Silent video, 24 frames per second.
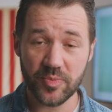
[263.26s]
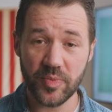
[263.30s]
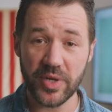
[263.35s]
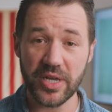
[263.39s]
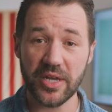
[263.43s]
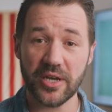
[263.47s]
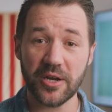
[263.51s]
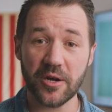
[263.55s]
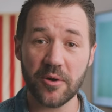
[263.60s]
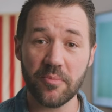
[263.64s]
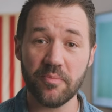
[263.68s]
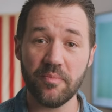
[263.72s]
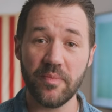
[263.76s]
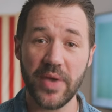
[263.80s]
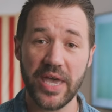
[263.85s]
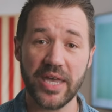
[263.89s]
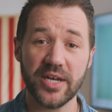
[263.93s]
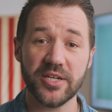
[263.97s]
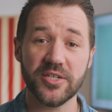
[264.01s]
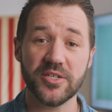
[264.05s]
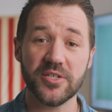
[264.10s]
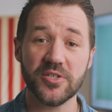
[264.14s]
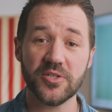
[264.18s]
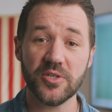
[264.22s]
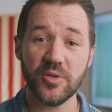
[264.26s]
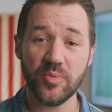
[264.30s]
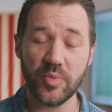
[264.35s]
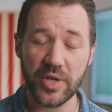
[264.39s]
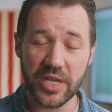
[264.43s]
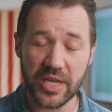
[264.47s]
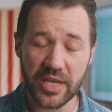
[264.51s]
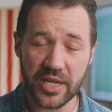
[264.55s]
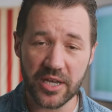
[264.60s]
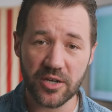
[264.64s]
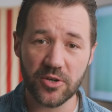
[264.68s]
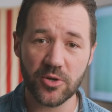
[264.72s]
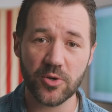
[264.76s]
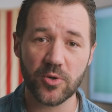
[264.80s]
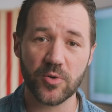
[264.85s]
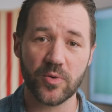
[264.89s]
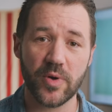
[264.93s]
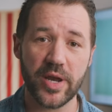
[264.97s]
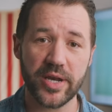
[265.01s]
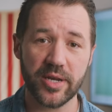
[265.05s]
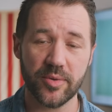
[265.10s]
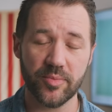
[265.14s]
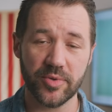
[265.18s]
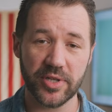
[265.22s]
speaker manages to be
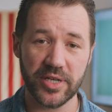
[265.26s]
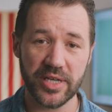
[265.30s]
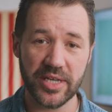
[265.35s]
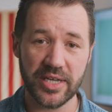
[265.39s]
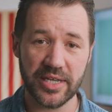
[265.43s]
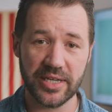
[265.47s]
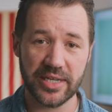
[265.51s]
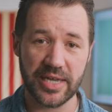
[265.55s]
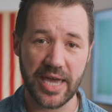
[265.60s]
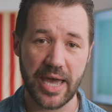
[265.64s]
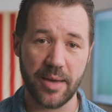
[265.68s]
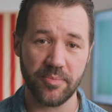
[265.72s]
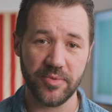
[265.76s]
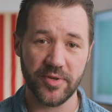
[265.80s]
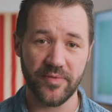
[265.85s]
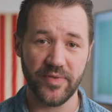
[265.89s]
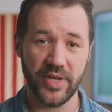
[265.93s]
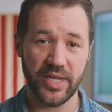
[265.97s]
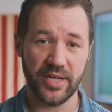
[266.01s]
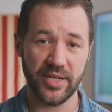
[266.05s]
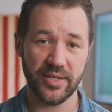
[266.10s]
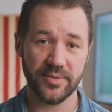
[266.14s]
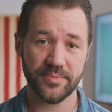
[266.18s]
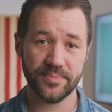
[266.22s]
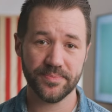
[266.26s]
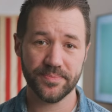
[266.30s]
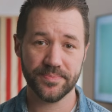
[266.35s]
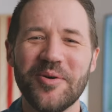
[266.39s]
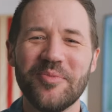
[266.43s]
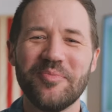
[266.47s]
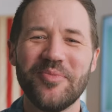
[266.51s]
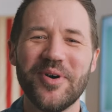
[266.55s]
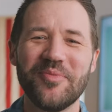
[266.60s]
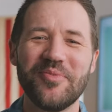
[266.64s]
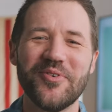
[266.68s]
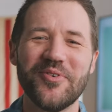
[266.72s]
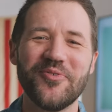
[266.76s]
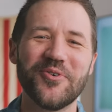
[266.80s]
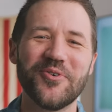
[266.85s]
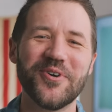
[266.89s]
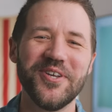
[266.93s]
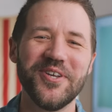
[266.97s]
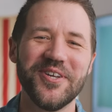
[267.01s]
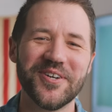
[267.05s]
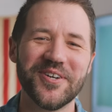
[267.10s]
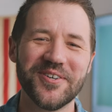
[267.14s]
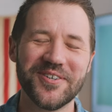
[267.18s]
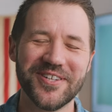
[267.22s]
incredibly captivating. But before
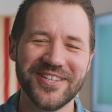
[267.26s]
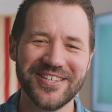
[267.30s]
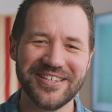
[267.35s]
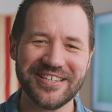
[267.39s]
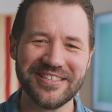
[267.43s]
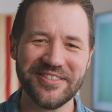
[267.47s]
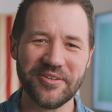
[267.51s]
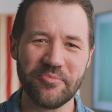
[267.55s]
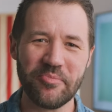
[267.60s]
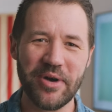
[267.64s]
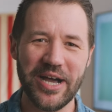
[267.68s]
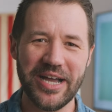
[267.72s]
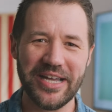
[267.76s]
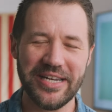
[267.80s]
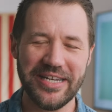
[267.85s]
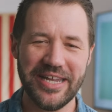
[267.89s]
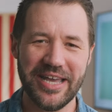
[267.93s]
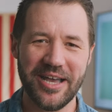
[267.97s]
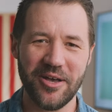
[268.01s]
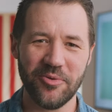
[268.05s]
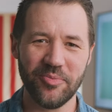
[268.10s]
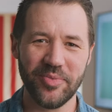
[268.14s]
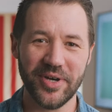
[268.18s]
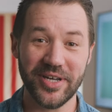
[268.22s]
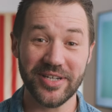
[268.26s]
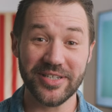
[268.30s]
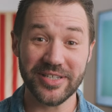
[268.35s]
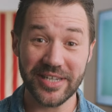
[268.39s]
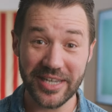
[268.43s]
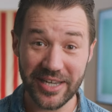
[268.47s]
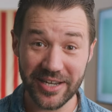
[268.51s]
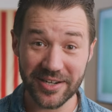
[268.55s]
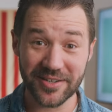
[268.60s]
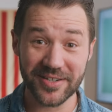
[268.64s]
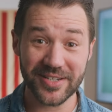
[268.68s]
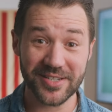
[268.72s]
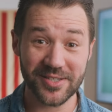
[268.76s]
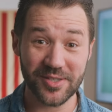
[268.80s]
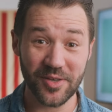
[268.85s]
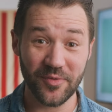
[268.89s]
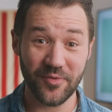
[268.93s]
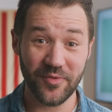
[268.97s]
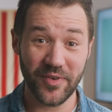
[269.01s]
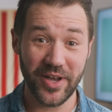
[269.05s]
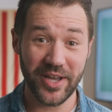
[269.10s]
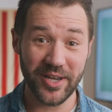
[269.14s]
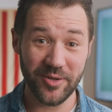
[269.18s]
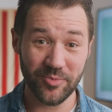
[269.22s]
you go clicking the buy now button, here is the
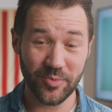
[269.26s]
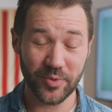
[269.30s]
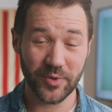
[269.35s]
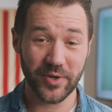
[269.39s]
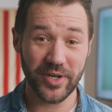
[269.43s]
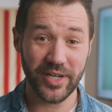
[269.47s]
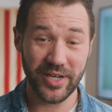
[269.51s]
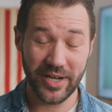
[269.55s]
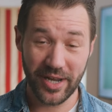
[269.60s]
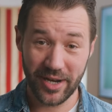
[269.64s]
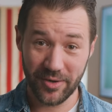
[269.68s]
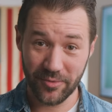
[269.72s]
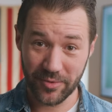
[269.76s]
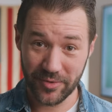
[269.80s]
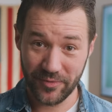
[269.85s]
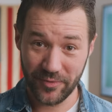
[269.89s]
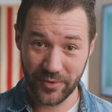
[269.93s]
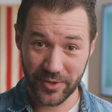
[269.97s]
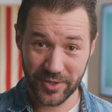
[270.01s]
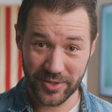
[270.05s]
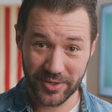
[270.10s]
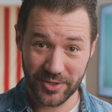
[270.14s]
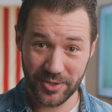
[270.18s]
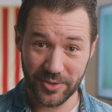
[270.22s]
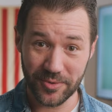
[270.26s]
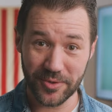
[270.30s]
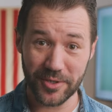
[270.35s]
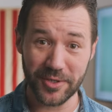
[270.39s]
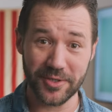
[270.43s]
fine print I referred to